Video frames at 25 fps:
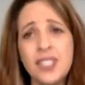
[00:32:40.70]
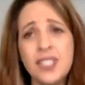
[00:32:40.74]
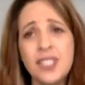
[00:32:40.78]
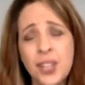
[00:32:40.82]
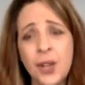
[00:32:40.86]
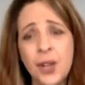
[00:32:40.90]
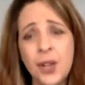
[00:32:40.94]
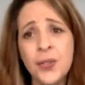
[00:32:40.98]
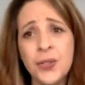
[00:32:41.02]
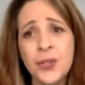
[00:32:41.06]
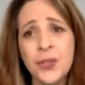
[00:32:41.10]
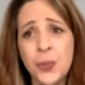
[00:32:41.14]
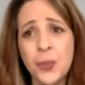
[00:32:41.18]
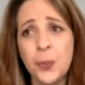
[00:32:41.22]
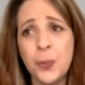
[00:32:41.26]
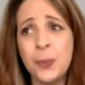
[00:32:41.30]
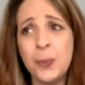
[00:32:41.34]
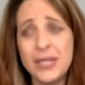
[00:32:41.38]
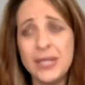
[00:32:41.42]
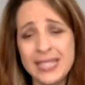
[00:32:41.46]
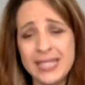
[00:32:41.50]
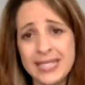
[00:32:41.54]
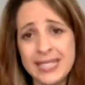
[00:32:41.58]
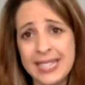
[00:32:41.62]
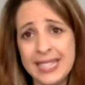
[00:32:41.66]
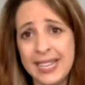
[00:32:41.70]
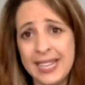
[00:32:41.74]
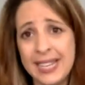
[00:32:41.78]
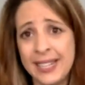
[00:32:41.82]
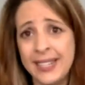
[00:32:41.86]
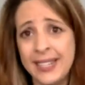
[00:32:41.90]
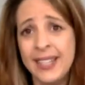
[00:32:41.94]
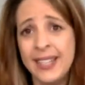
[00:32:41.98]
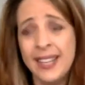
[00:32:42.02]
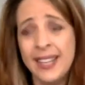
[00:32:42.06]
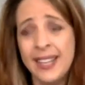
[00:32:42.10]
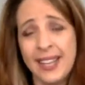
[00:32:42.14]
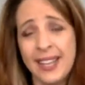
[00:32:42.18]
also been said,
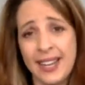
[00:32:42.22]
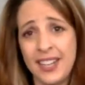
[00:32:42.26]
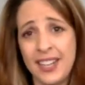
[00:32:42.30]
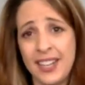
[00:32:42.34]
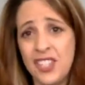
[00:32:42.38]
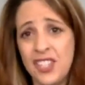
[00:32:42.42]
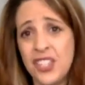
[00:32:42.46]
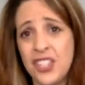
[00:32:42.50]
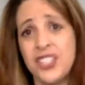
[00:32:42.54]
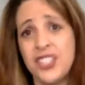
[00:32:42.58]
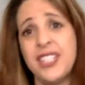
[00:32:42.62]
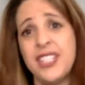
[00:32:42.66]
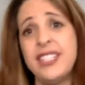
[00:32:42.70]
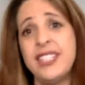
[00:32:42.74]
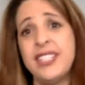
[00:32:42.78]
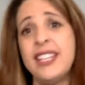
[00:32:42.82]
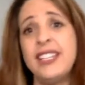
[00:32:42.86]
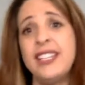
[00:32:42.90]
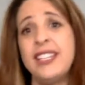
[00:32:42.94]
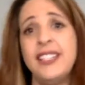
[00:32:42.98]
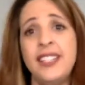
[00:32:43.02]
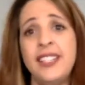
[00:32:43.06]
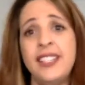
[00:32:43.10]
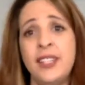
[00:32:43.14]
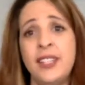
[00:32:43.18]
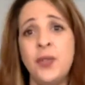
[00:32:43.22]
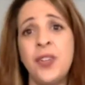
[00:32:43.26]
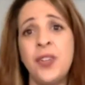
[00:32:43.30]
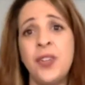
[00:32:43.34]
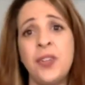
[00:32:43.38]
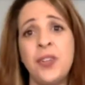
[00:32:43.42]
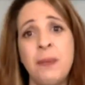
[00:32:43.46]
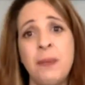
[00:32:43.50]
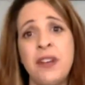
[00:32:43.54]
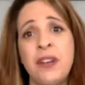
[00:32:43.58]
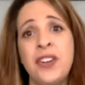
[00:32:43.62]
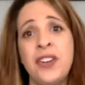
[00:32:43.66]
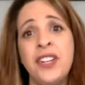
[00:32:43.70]
and I just attended the North
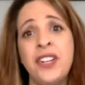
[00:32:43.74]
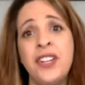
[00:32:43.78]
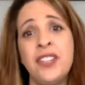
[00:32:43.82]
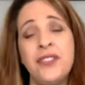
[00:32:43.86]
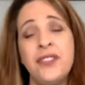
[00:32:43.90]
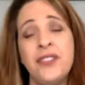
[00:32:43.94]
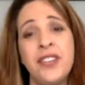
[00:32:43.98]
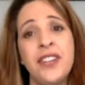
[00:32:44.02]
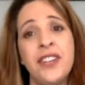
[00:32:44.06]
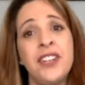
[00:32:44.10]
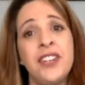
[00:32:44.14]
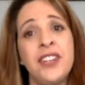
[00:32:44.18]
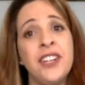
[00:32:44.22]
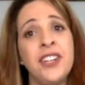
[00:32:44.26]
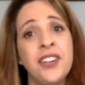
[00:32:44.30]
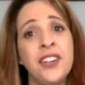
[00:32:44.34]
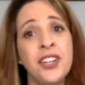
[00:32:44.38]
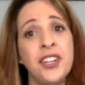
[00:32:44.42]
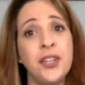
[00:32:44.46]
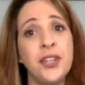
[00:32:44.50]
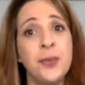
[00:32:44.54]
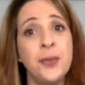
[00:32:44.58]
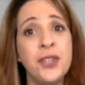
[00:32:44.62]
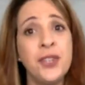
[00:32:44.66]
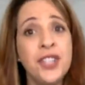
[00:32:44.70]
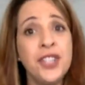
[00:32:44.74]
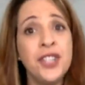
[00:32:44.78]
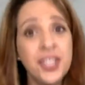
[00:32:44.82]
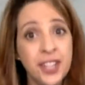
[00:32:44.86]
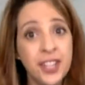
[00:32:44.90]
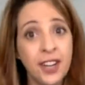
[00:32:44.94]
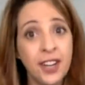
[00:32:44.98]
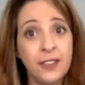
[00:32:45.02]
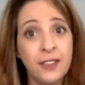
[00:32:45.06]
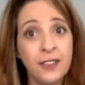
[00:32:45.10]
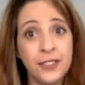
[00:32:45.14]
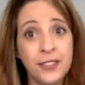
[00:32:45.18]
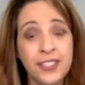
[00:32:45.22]
American Veterinary Community
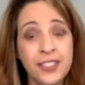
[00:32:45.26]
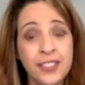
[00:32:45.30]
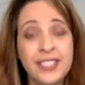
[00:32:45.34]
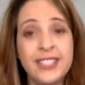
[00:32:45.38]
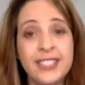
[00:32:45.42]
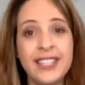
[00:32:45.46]
Conference.